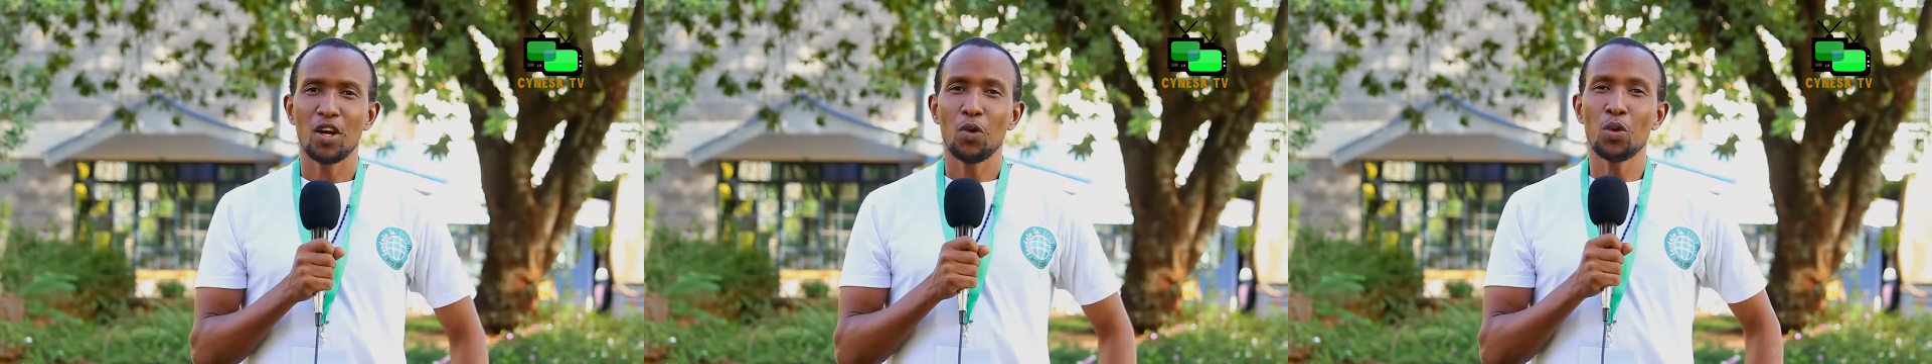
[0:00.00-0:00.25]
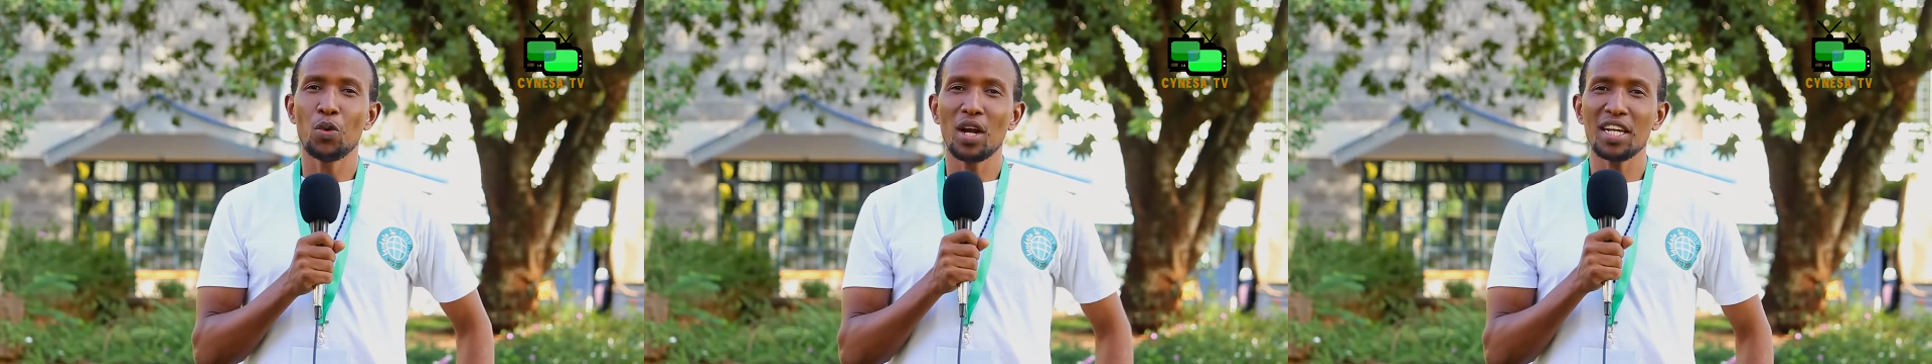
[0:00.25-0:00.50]

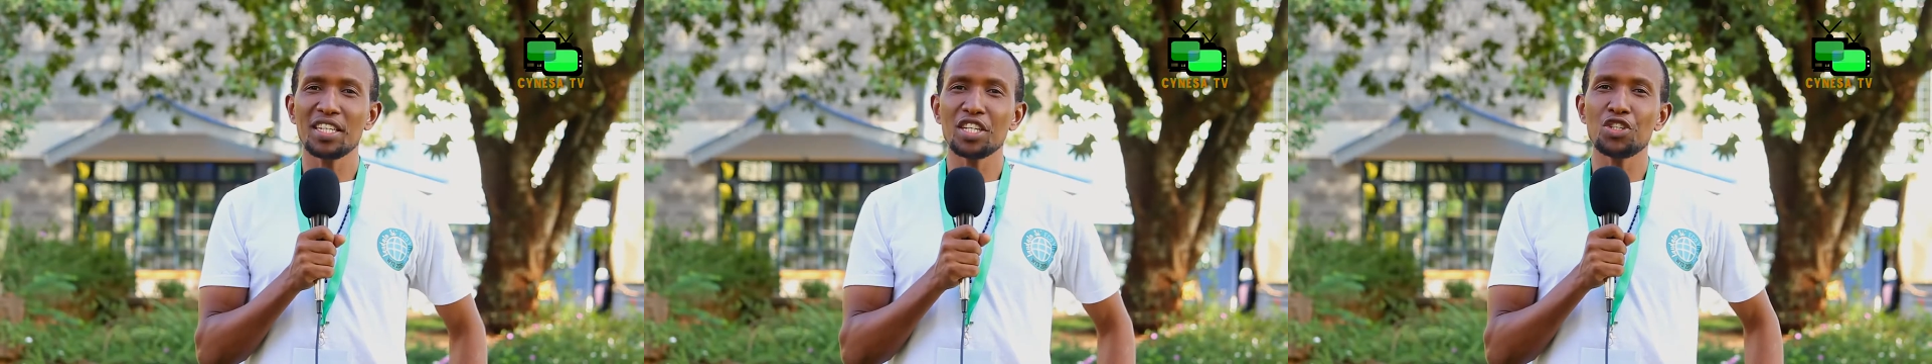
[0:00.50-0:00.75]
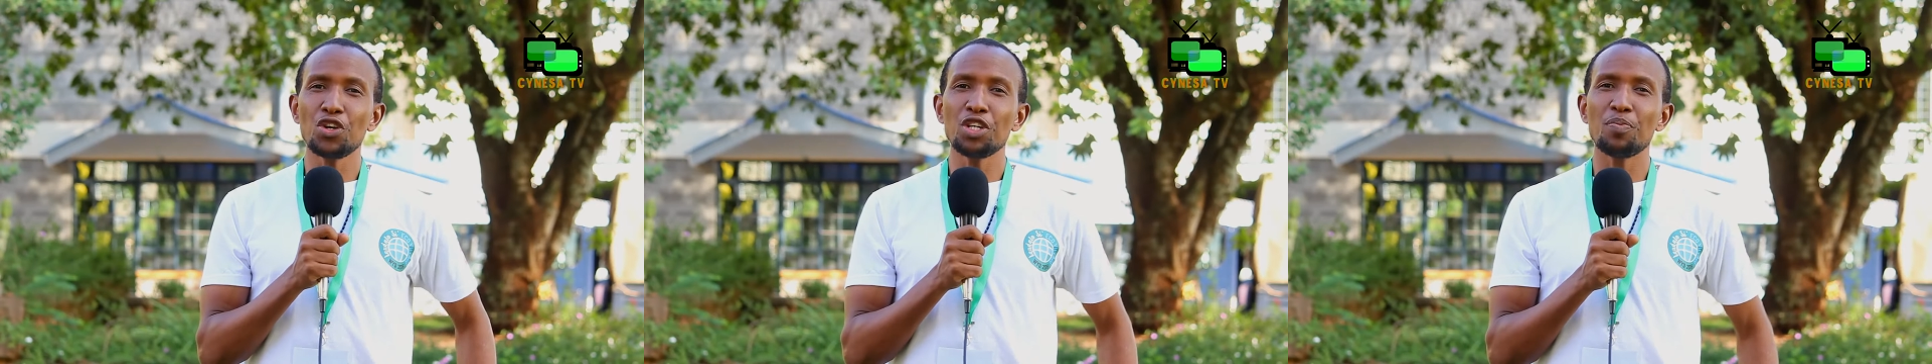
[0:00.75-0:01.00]
We were later
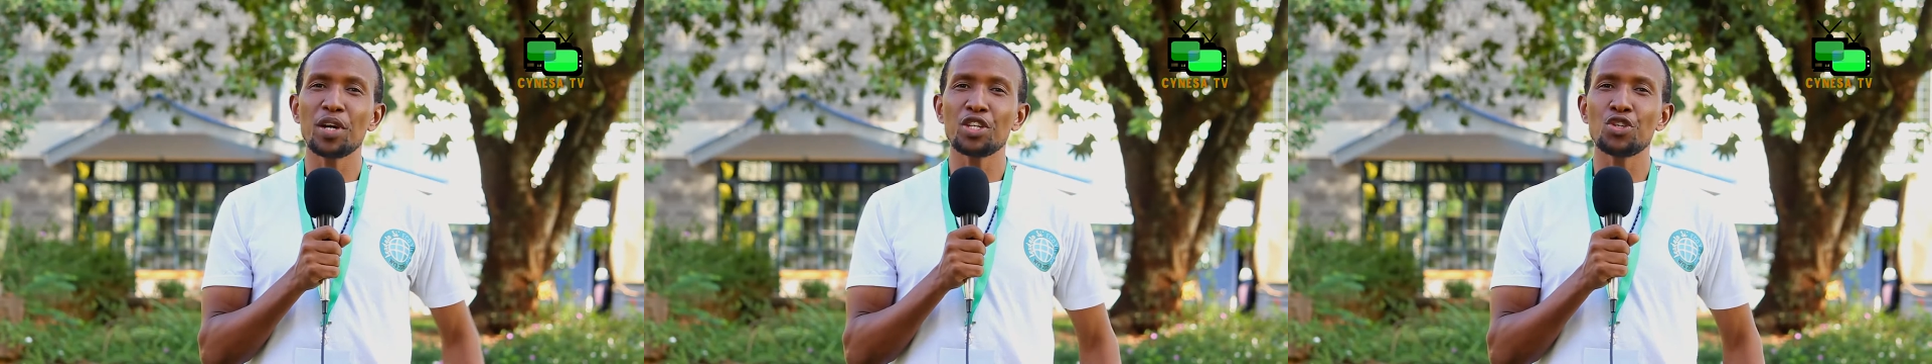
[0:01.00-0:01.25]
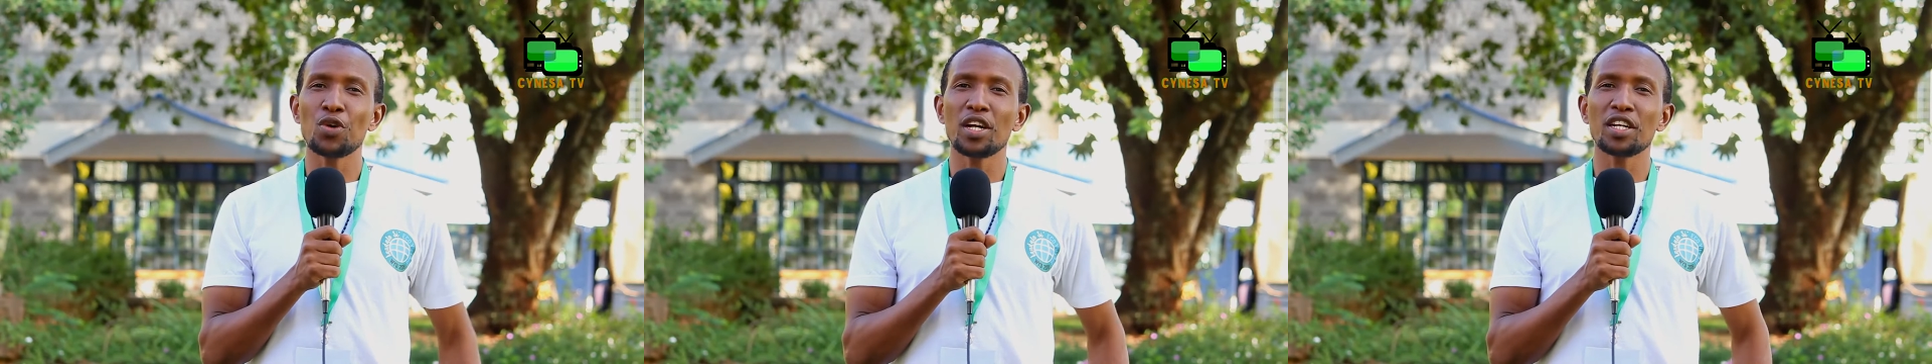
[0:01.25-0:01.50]
joined by
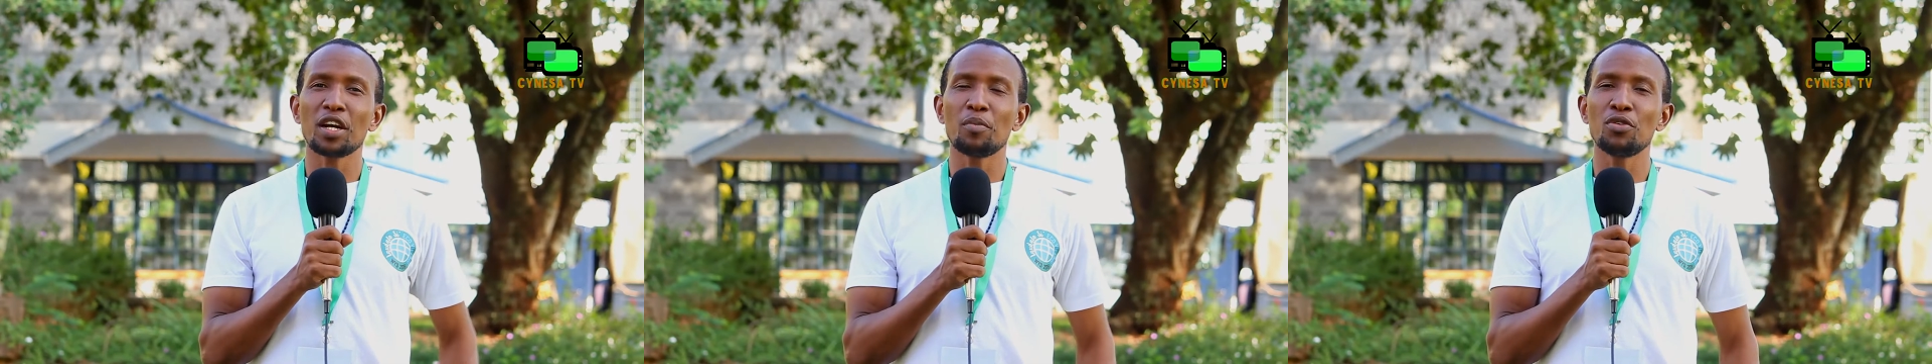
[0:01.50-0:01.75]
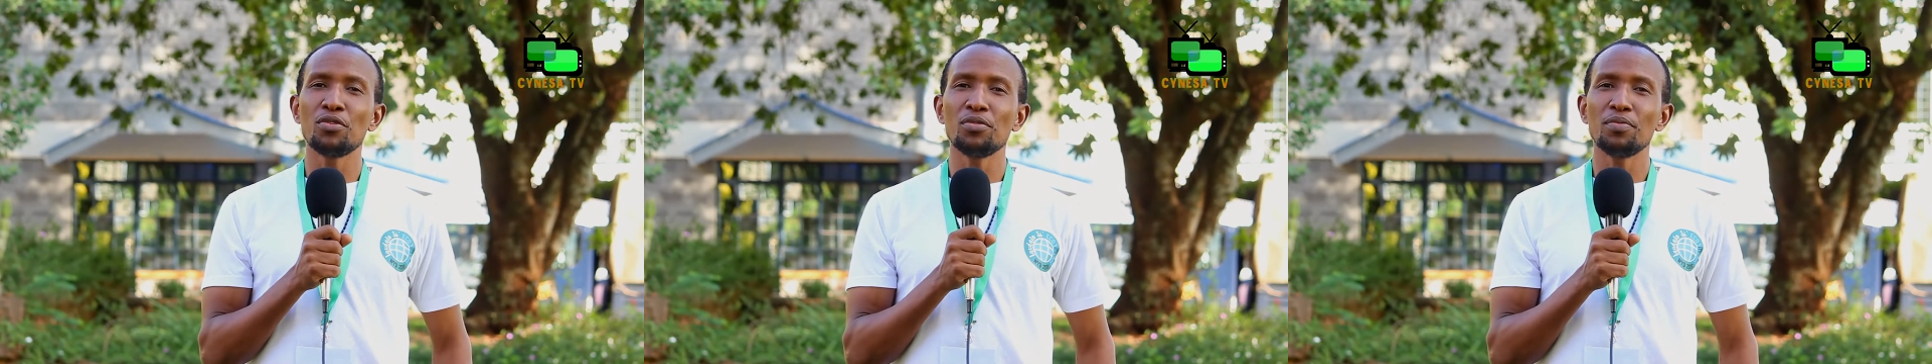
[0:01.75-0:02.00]
Joan
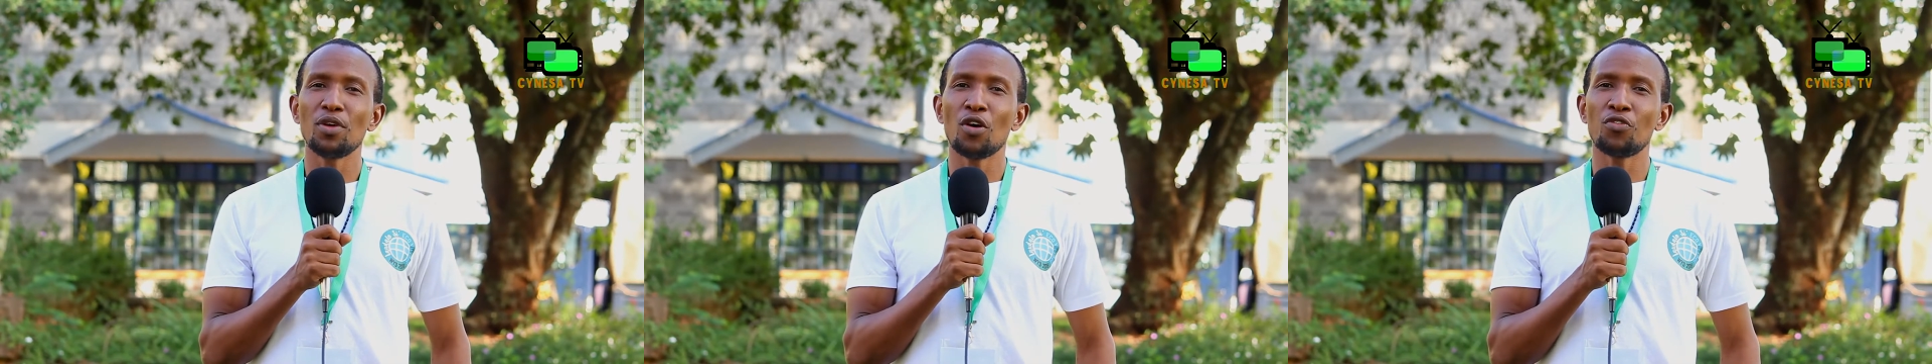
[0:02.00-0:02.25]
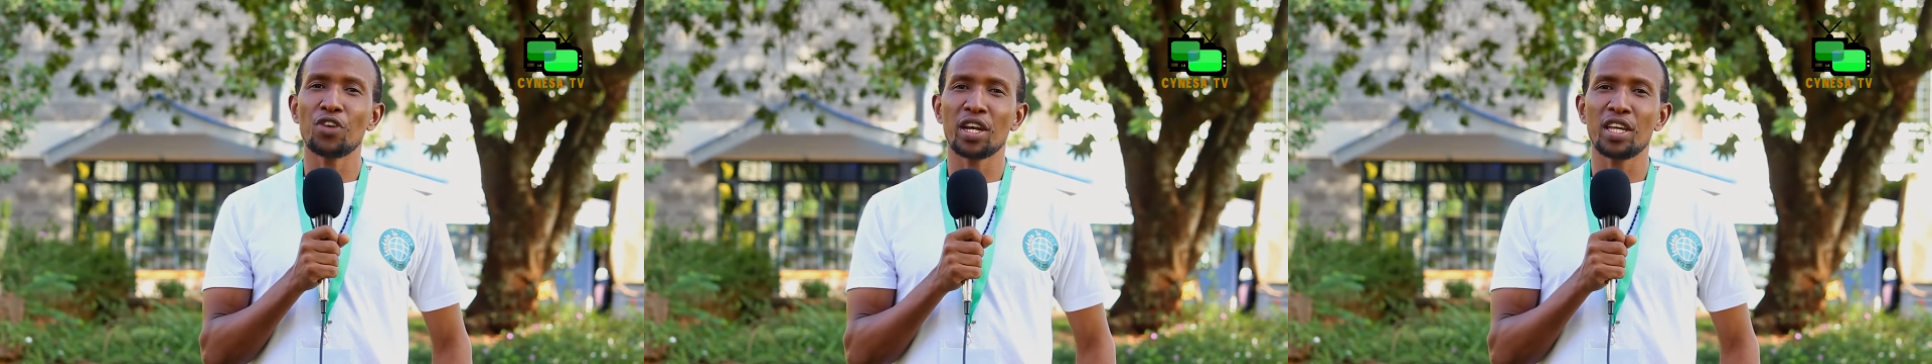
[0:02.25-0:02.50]
Kabugu
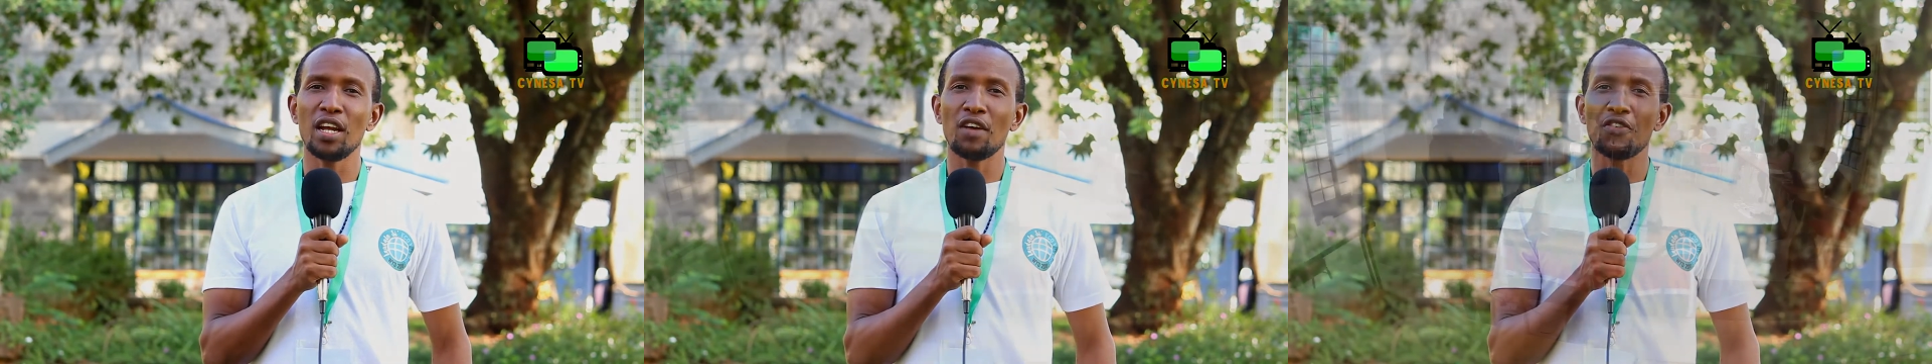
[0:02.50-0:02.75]
of Ekila